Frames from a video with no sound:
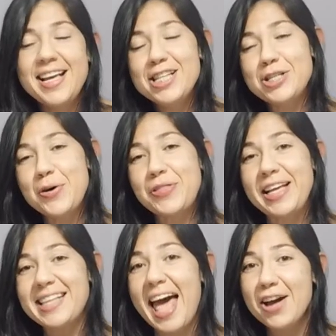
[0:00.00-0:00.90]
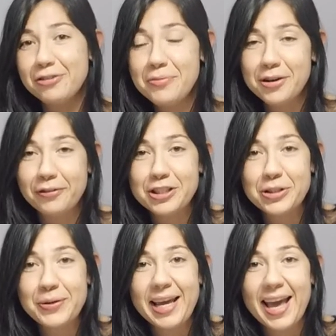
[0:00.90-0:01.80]
So thanks everyone for
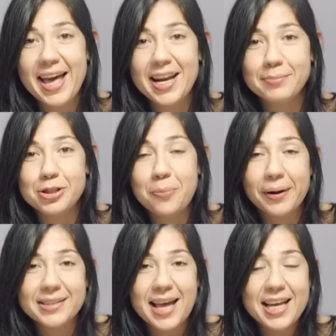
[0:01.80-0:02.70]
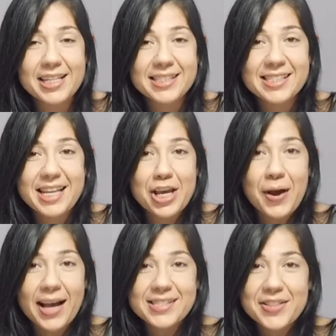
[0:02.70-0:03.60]
tuning in. I'm super excited to see you
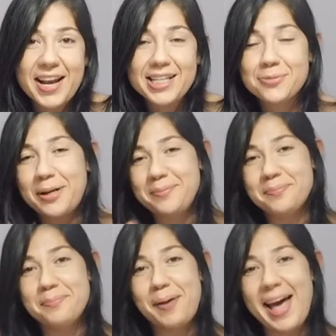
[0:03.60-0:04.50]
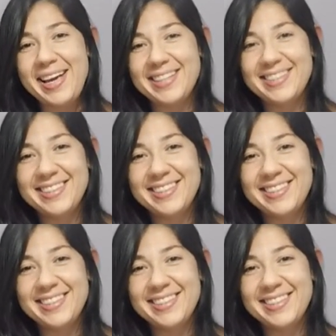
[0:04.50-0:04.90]
guys on the next one. Bye.